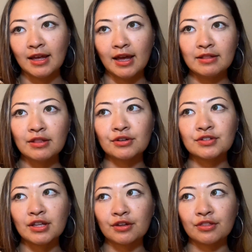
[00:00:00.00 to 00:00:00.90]
And then there's
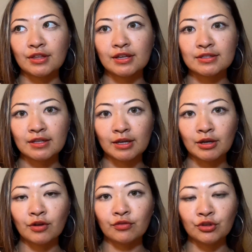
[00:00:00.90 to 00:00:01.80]
other things
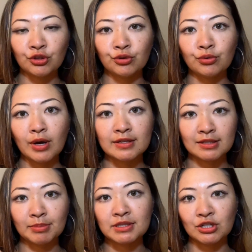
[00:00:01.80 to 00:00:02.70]
like you as
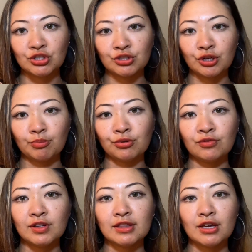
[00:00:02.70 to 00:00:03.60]
the petitioner
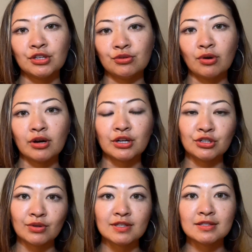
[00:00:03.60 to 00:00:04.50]
proving that you are a
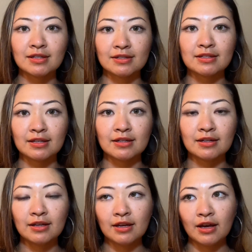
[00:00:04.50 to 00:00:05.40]
US
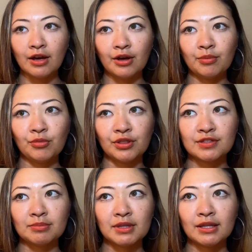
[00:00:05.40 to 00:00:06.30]
citizen with
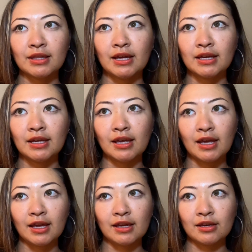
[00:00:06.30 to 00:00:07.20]
something like
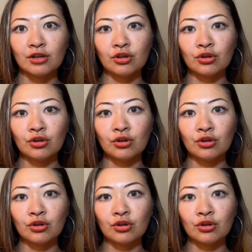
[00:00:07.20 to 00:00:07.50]
a